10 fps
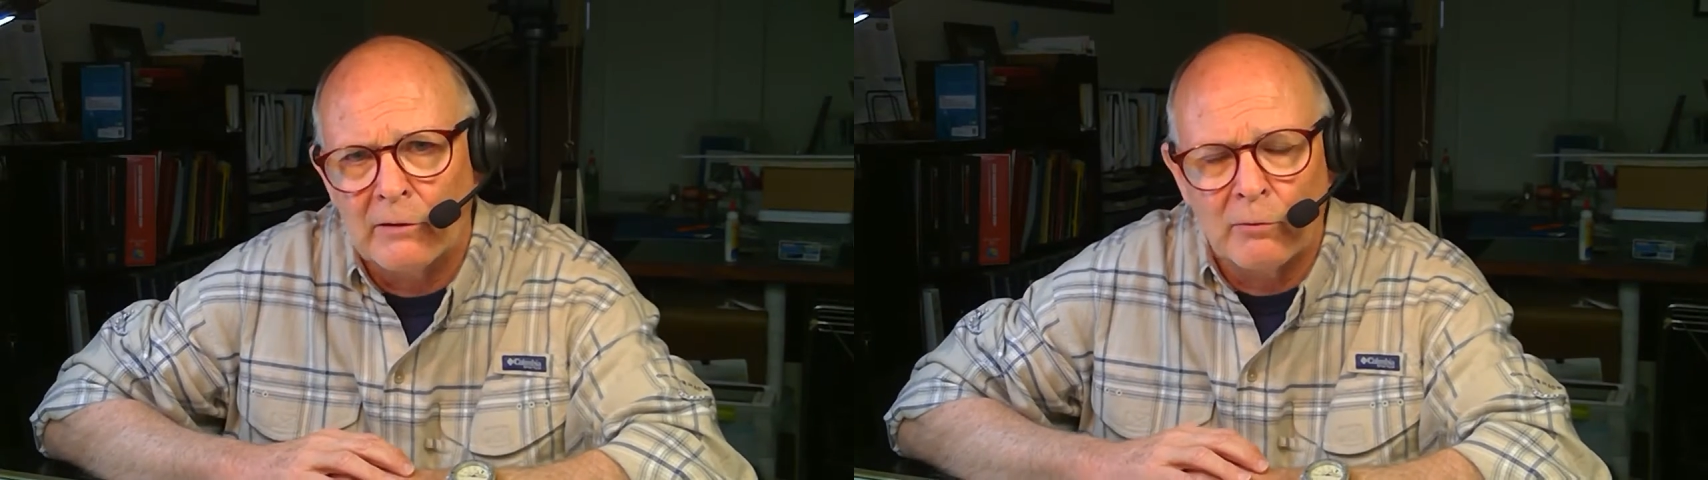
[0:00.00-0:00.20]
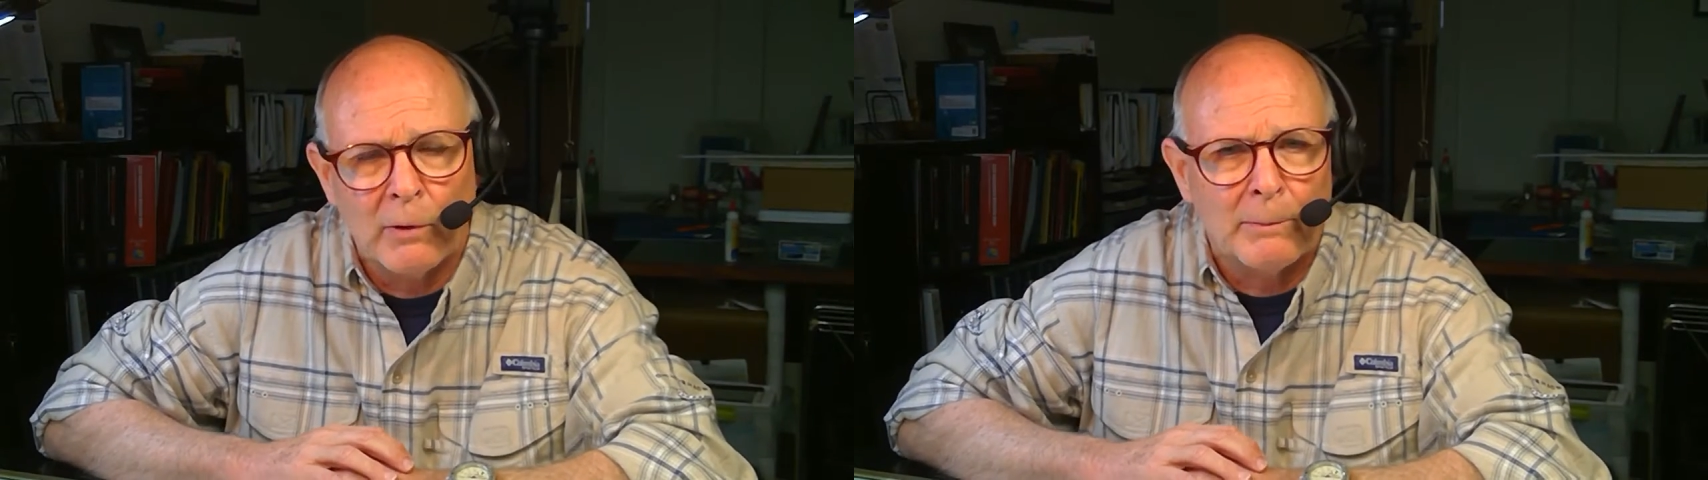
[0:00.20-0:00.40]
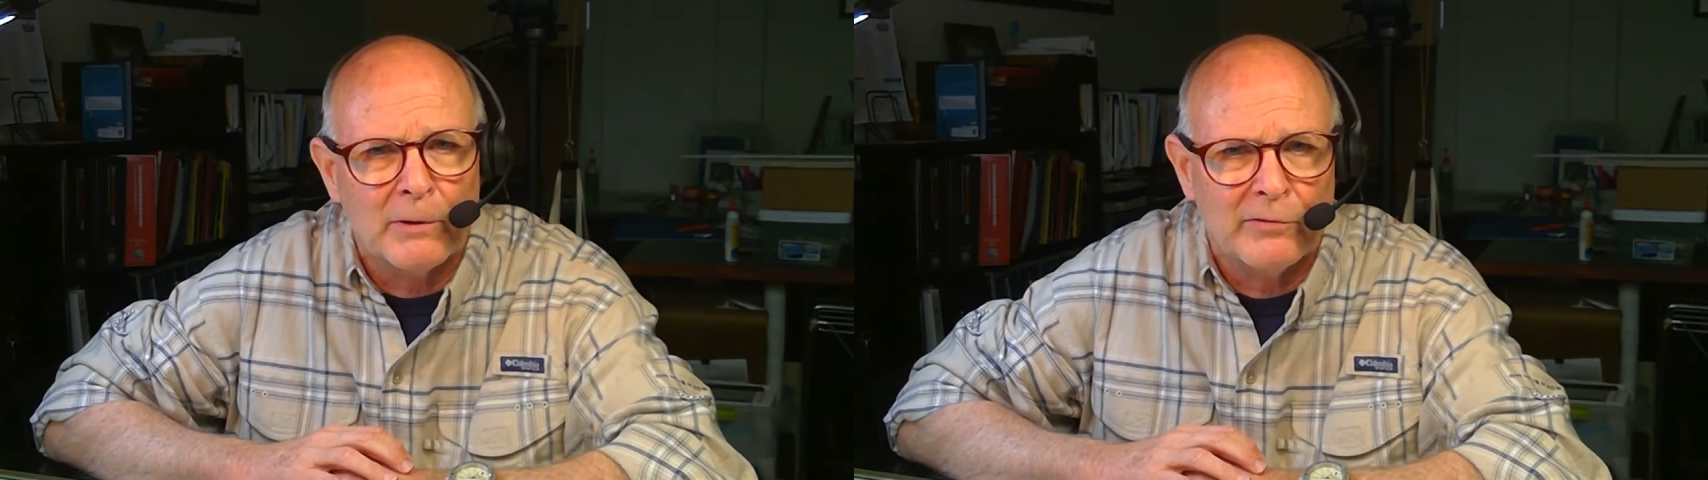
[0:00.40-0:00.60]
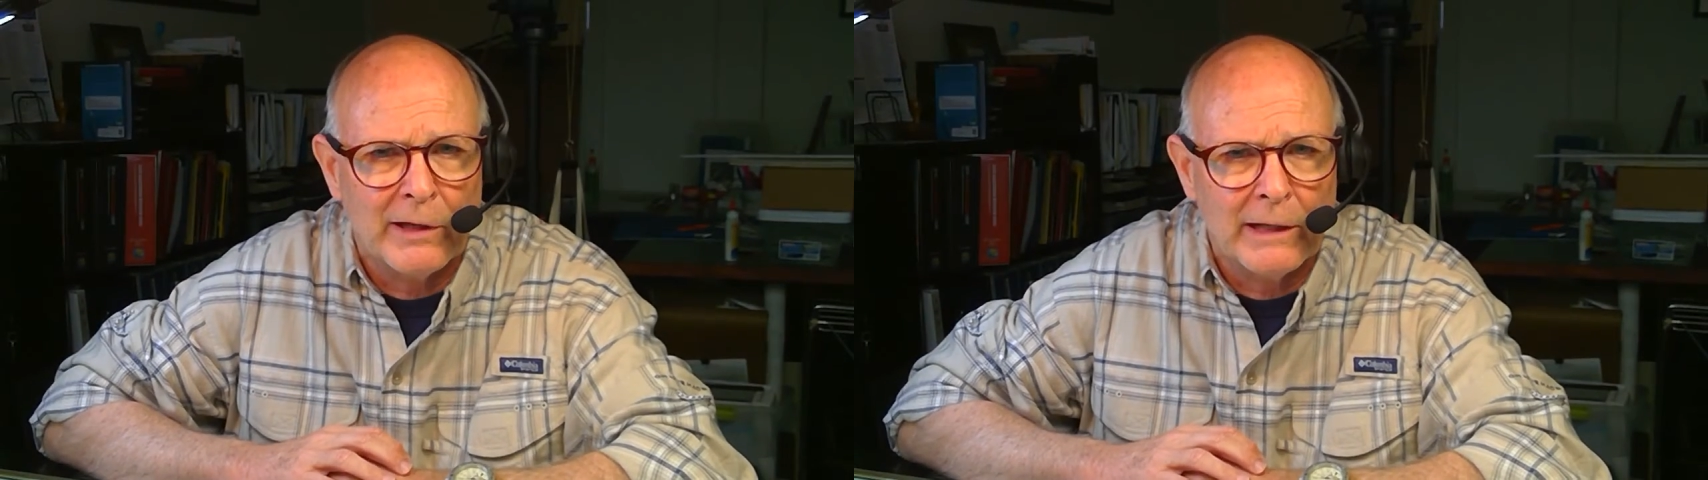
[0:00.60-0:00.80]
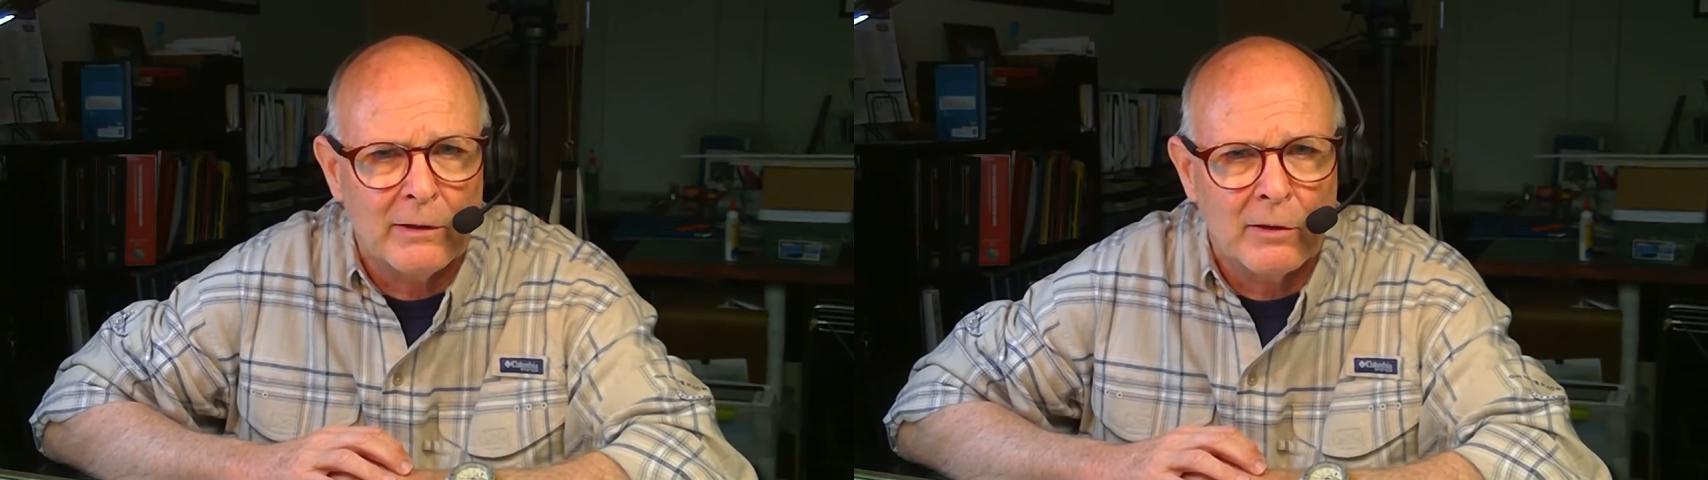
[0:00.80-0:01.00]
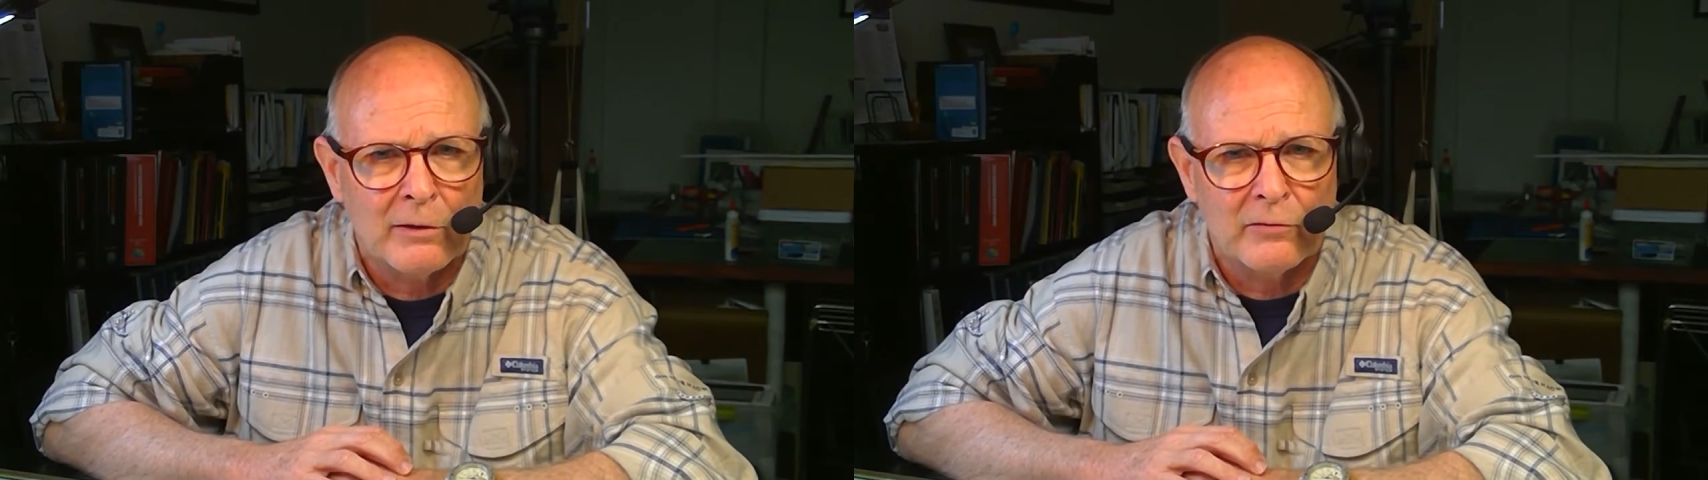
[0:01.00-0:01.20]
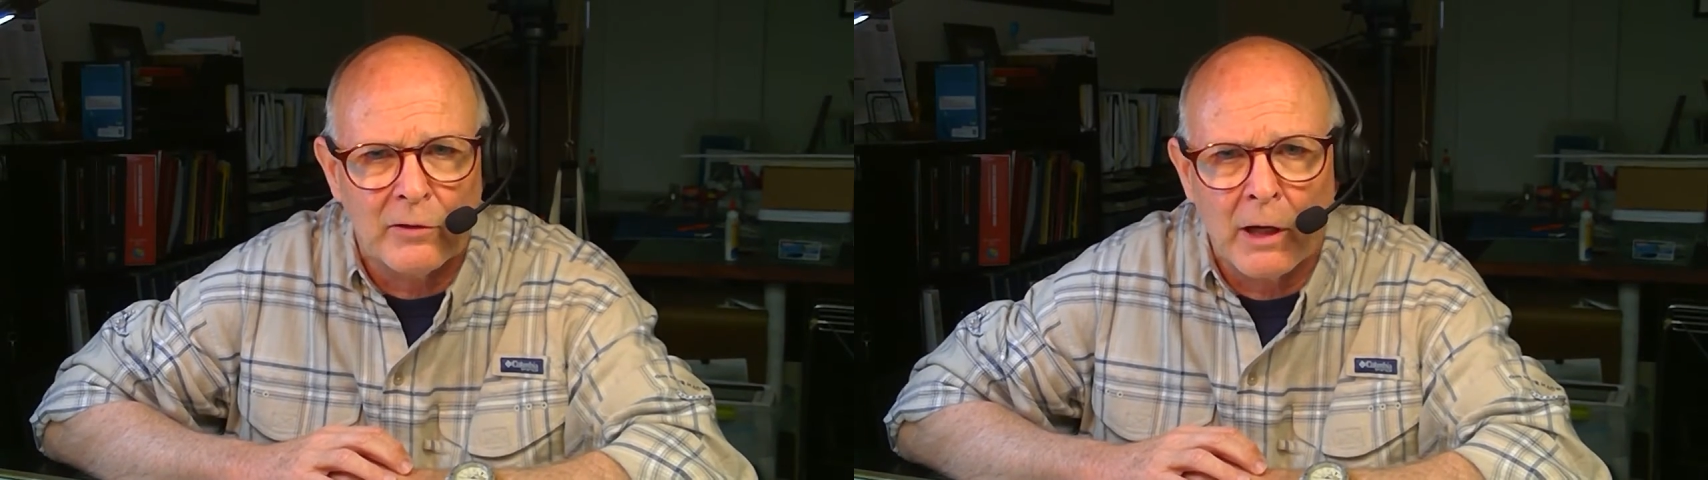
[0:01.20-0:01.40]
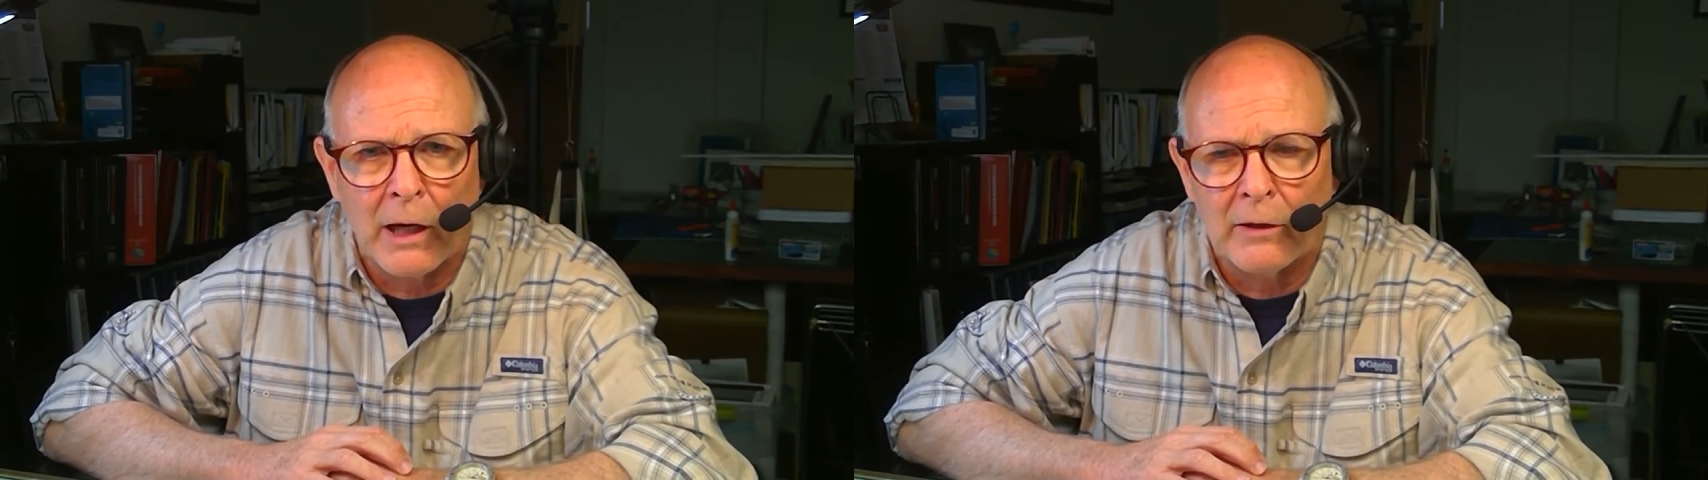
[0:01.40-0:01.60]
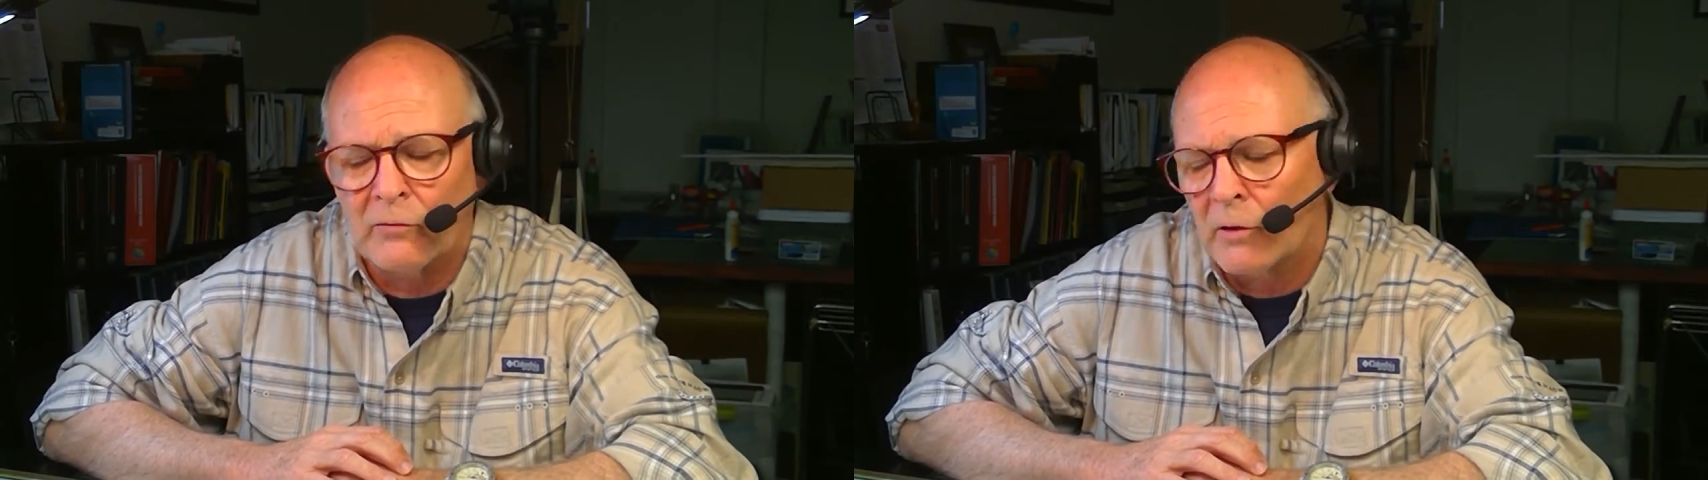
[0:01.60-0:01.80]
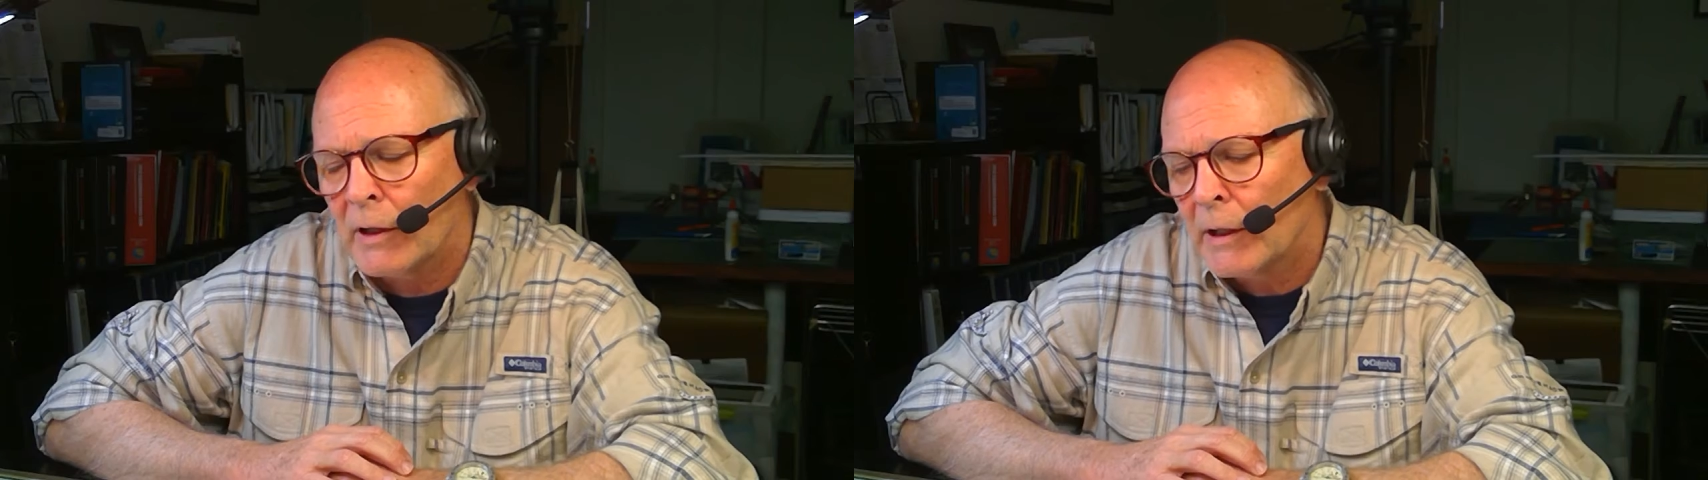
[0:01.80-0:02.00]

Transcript: to represent in our designs.